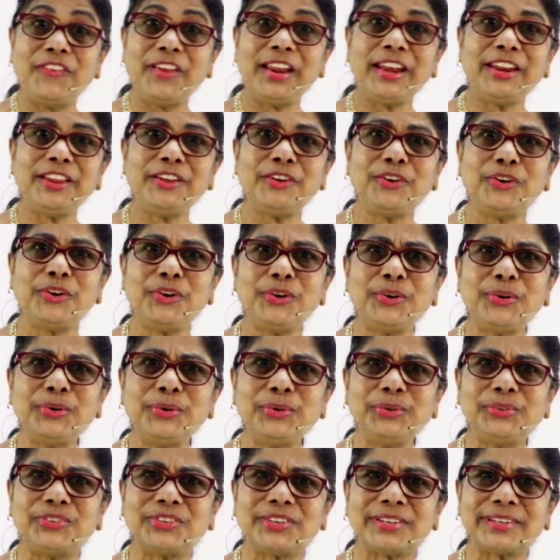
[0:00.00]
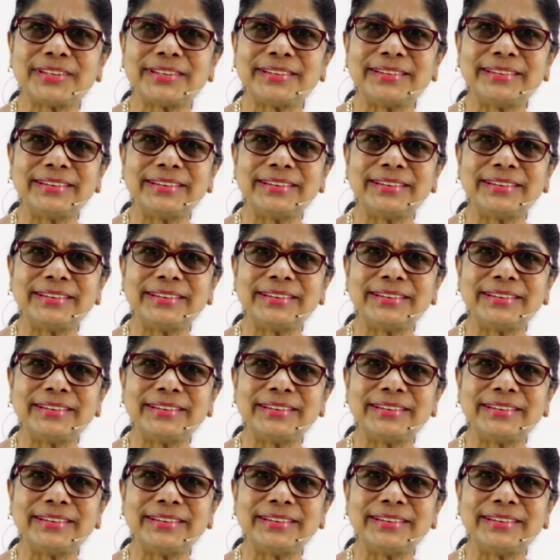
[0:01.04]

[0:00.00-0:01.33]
Very good.